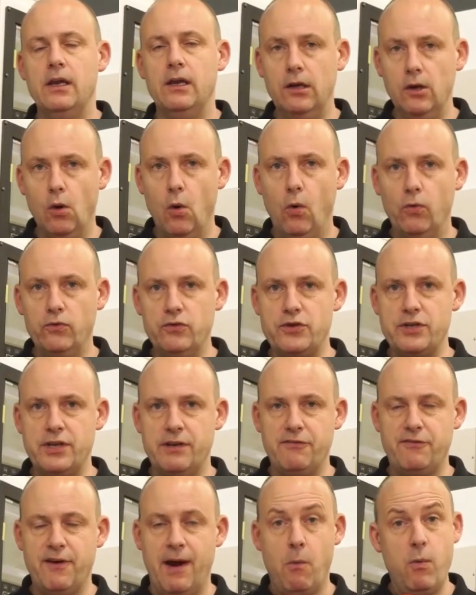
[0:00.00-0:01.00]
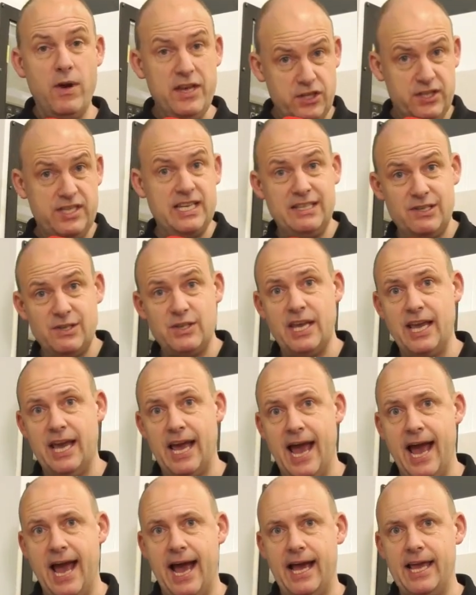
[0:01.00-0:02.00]
launched. And in fact, we did see
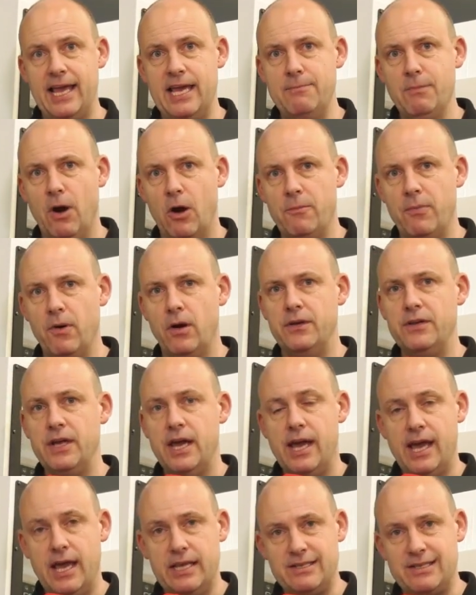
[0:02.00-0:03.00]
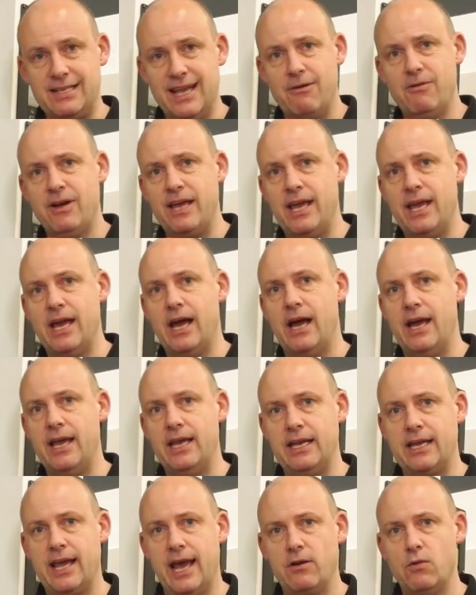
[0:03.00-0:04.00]
it at EMO, but it's now here
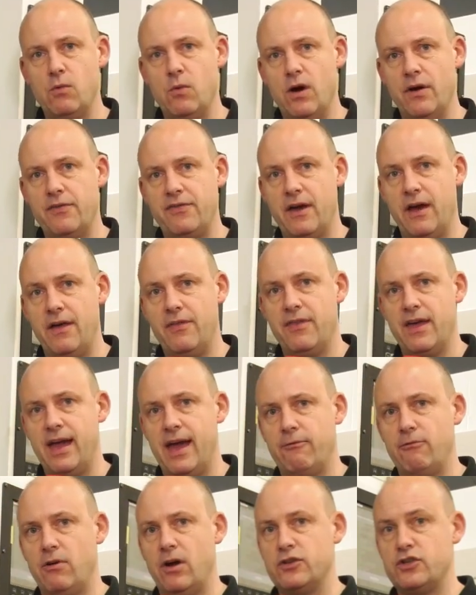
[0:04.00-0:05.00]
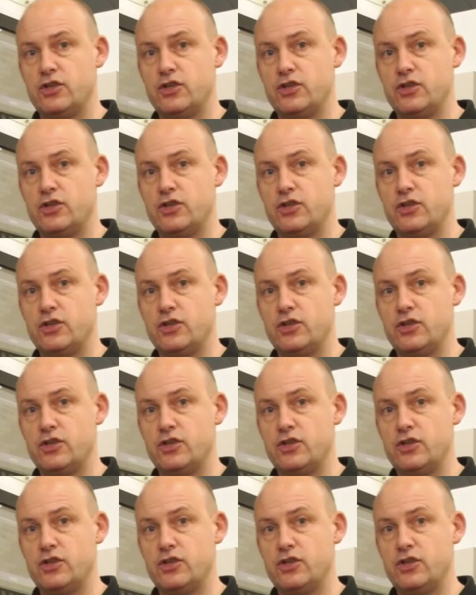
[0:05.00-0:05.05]
in Kenilworth at their uh,